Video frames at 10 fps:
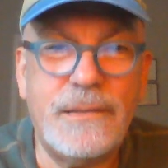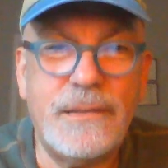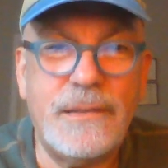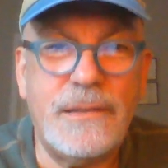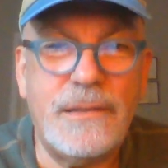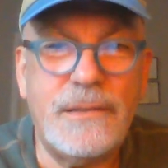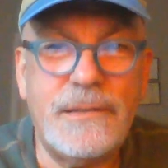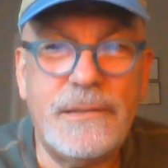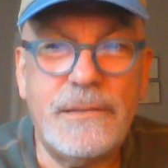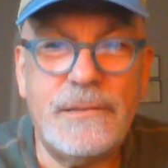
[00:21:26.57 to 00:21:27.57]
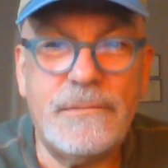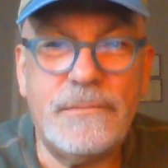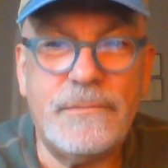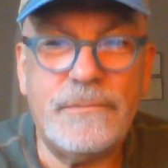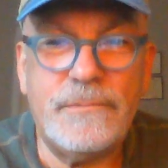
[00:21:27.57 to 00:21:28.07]

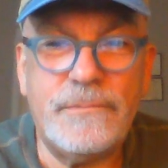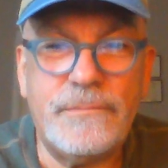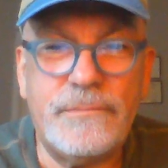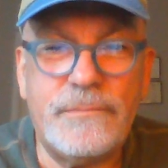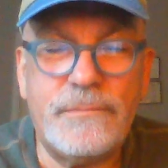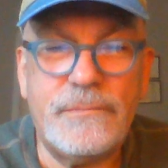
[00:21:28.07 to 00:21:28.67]
(silence)